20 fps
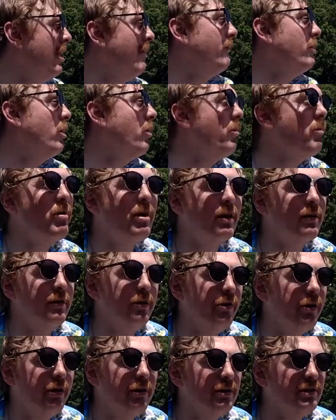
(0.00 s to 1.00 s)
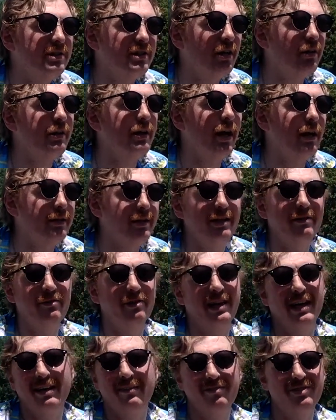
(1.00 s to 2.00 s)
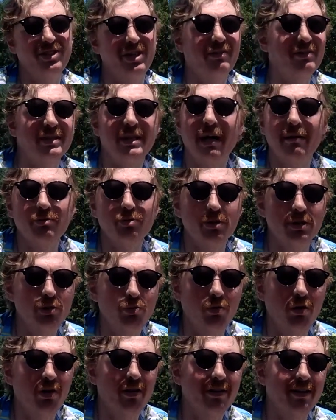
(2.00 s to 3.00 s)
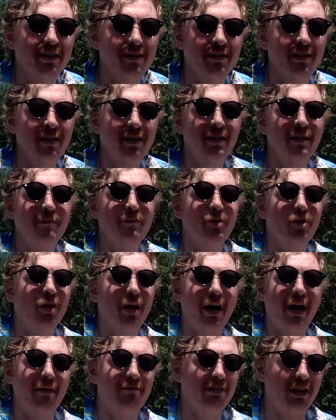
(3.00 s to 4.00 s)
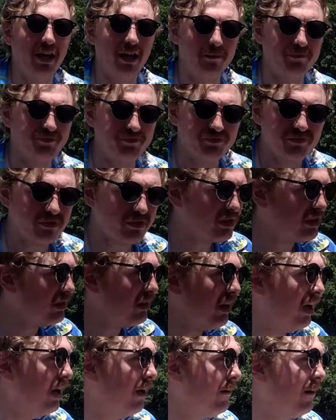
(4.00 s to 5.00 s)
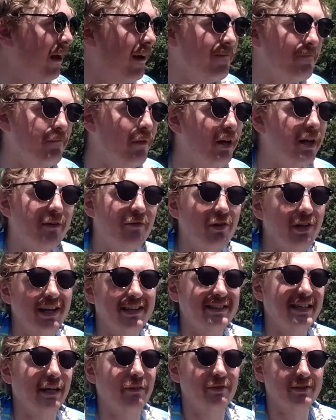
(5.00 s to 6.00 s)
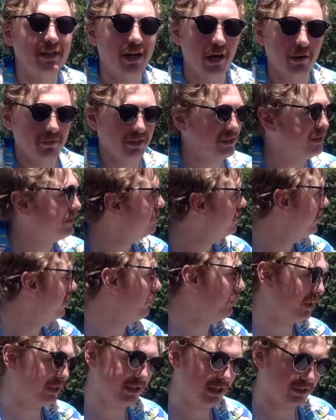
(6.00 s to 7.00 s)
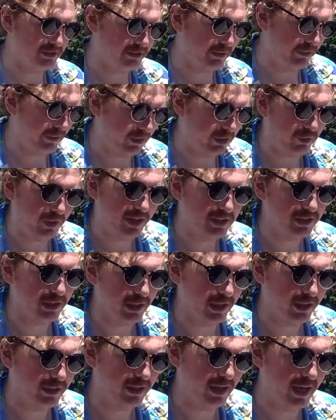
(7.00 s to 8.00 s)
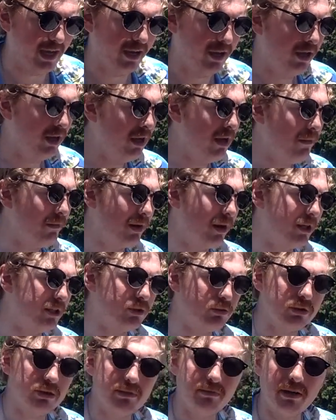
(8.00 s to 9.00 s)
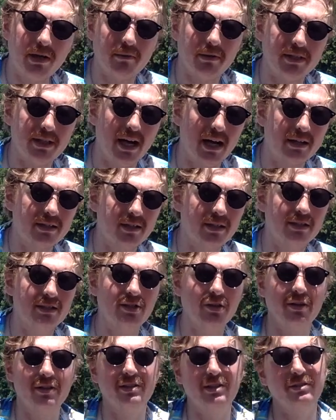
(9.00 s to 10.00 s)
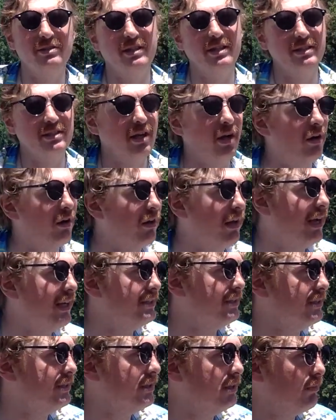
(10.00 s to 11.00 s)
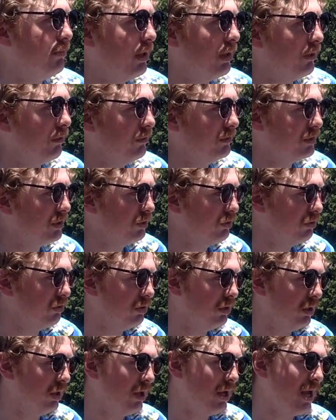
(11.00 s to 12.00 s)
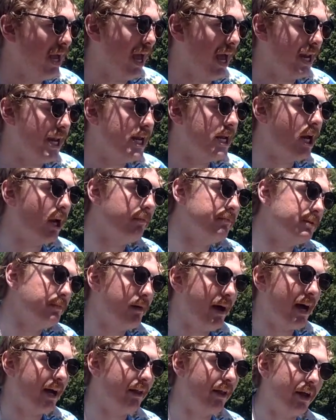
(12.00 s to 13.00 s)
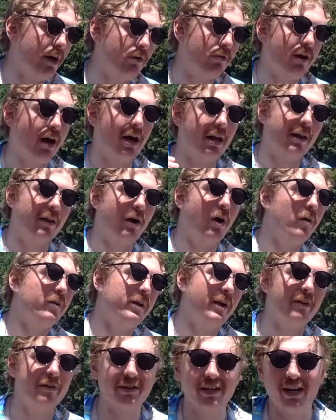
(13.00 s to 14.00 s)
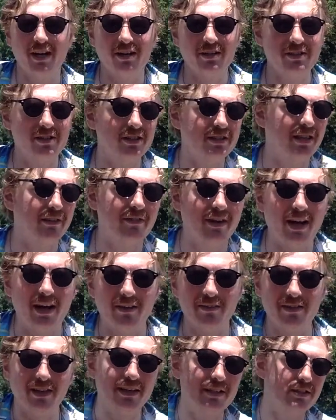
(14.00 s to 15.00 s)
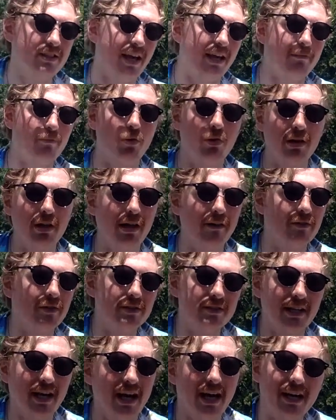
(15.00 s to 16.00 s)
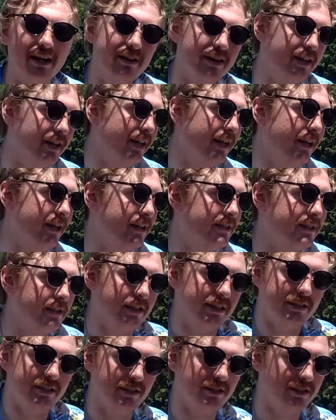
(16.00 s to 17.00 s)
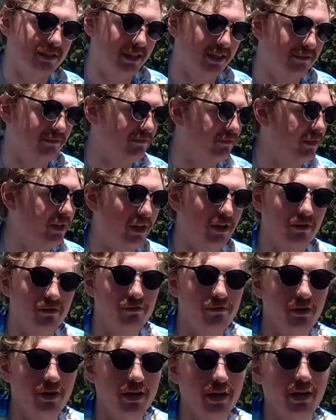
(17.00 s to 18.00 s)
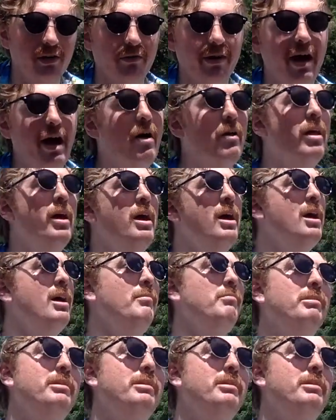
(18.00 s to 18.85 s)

don't want to do it, you just sell the ID for like 7 times what it's worth, and you'll have like enough money for like 10 retirements. It works out something crazy like that. But he just wants to become a doctor, so he's using his hunter license to pay through school. And he comes back later on, and all the other characters have gotten like 10 more levels higher than he is, and he's just like, you know, fucking around. But